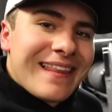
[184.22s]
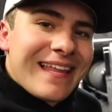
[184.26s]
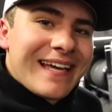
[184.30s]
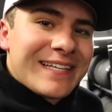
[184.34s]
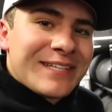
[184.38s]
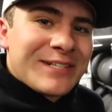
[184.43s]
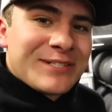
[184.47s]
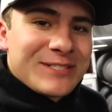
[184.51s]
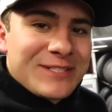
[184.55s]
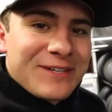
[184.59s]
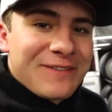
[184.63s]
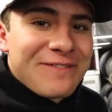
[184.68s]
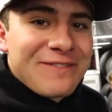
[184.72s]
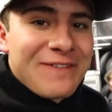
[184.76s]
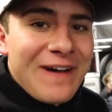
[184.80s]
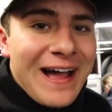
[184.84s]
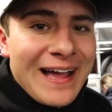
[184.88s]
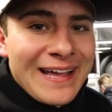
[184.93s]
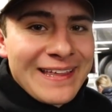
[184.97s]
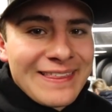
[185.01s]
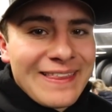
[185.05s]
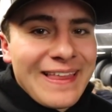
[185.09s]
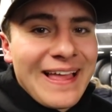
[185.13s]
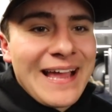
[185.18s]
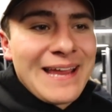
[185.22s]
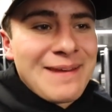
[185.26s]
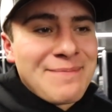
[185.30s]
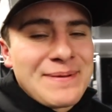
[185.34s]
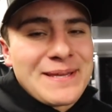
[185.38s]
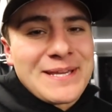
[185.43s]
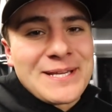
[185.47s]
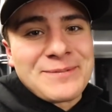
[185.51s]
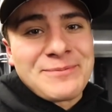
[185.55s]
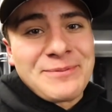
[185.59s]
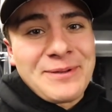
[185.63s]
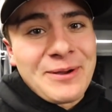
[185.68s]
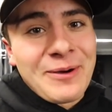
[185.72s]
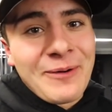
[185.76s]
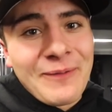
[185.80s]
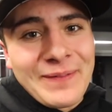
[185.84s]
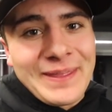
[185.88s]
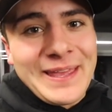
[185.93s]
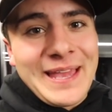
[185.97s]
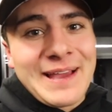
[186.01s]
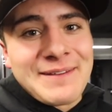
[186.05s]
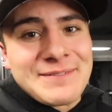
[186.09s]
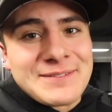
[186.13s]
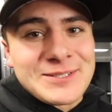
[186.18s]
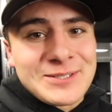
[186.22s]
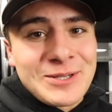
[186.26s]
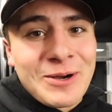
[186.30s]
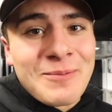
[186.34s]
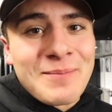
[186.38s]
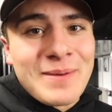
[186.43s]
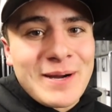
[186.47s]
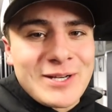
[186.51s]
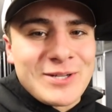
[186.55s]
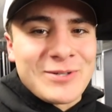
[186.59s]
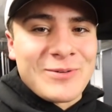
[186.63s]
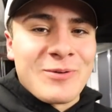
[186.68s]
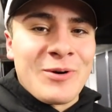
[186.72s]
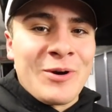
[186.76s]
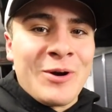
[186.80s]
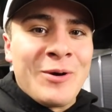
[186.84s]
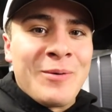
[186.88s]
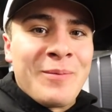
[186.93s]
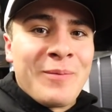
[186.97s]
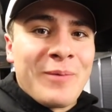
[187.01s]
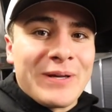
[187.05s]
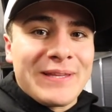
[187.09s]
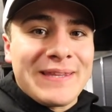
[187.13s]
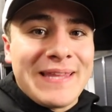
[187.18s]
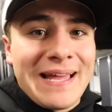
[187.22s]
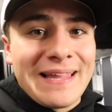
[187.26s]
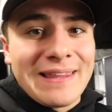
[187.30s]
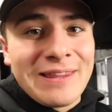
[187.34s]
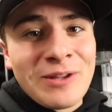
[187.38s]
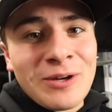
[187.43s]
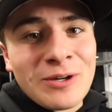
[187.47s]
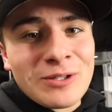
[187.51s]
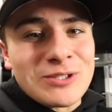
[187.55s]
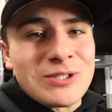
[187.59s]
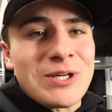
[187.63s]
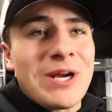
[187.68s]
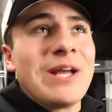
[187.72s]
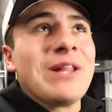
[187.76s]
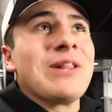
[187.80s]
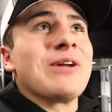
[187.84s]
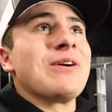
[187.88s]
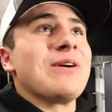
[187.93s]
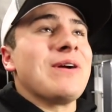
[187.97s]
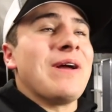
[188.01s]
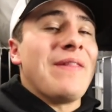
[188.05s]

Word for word: Like there's a fine line because we only have so much room with that little trailer,